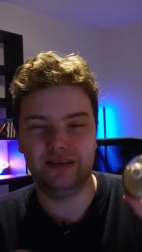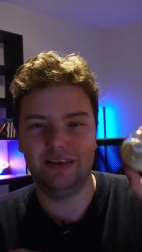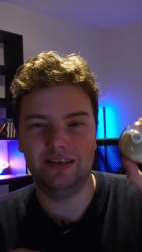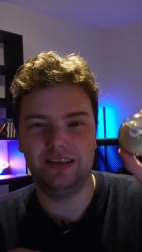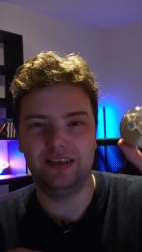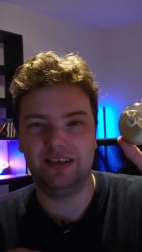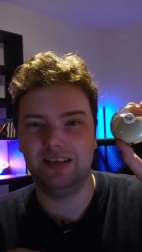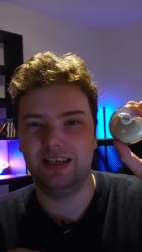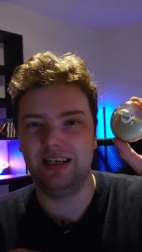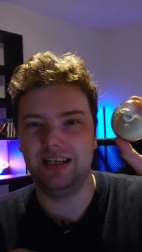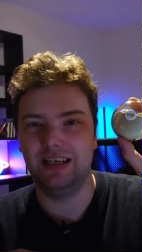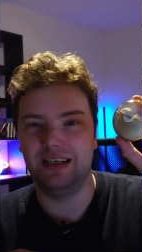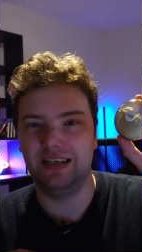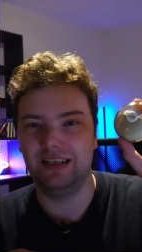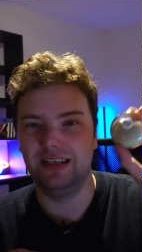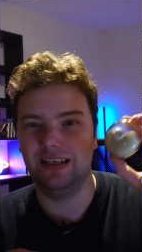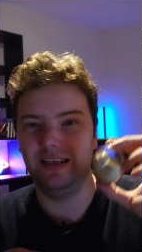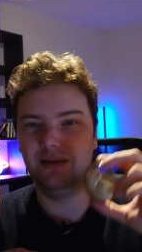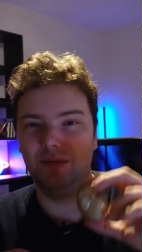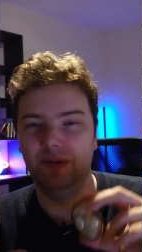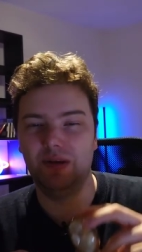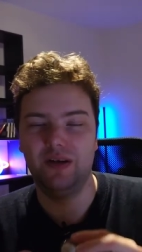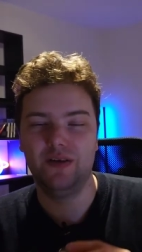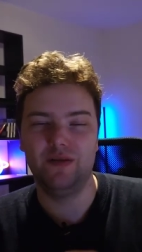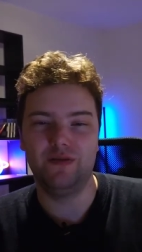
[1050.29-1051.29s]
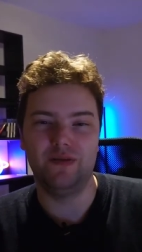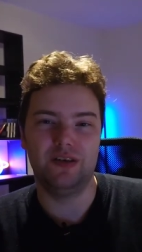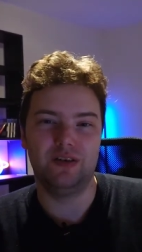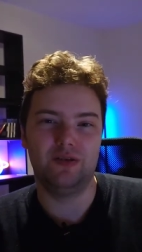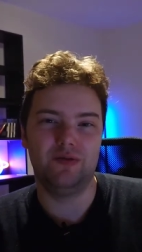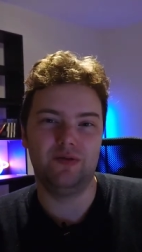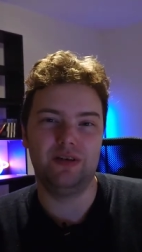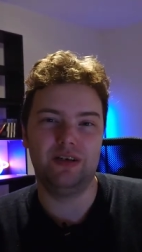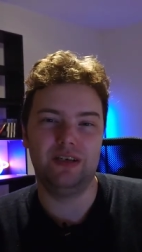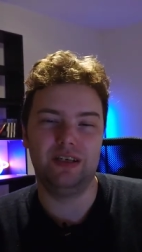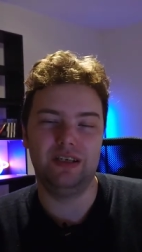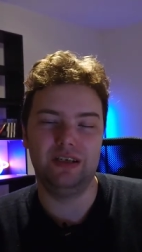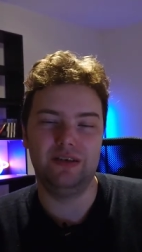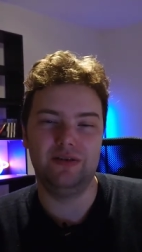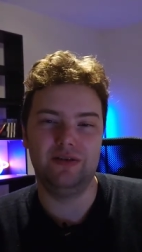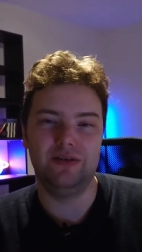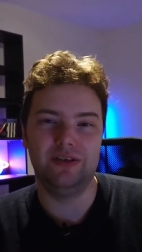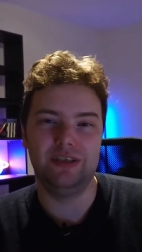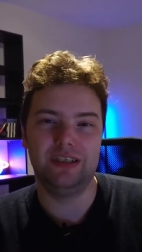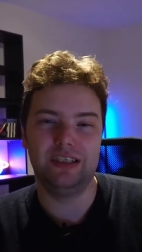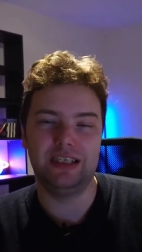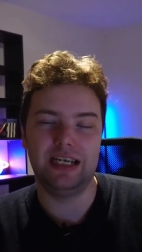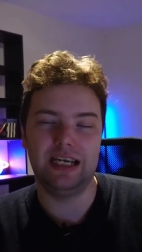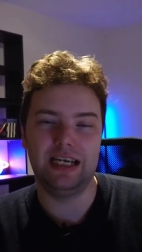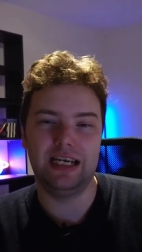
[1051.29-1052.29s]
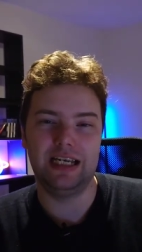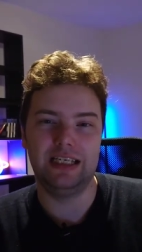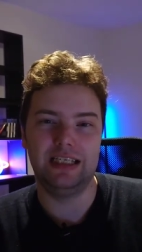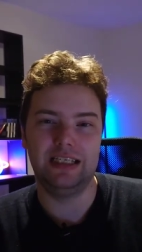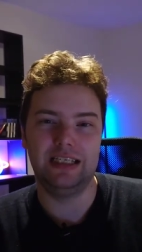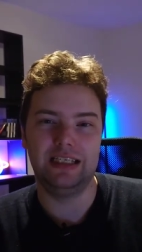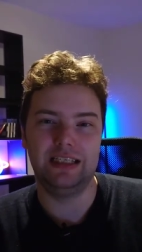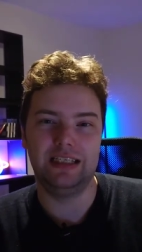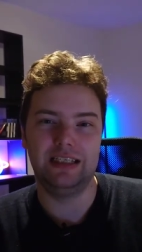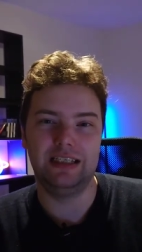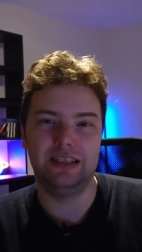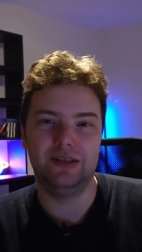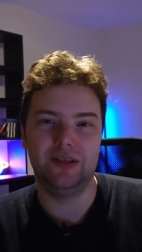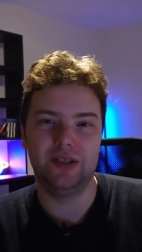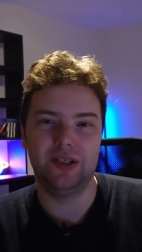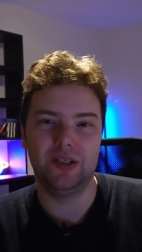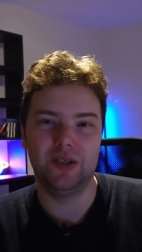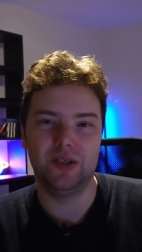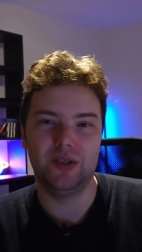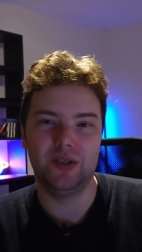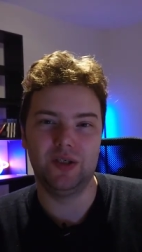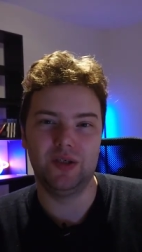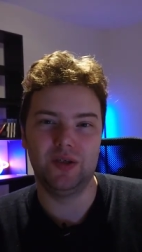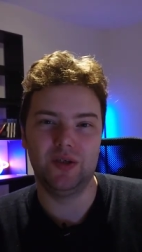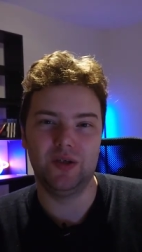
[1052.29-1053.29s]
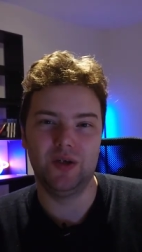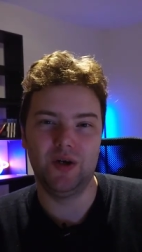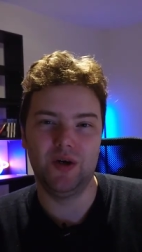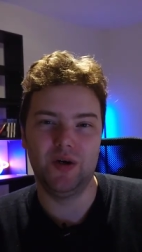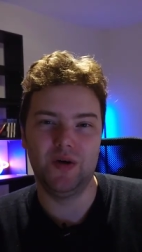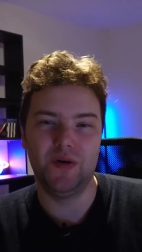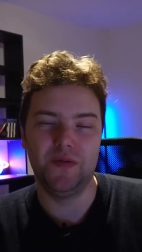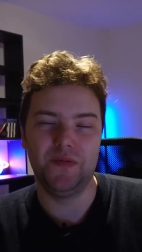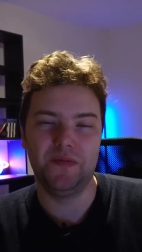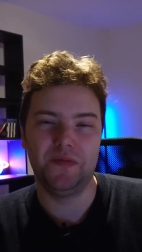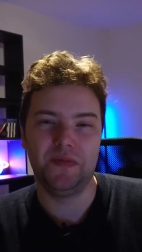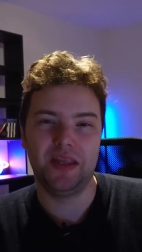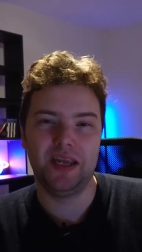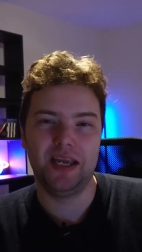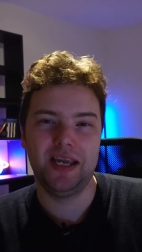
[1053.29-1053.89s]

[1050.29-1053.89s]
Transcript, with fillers: This is like a little bit over twenty euros and you're good to go.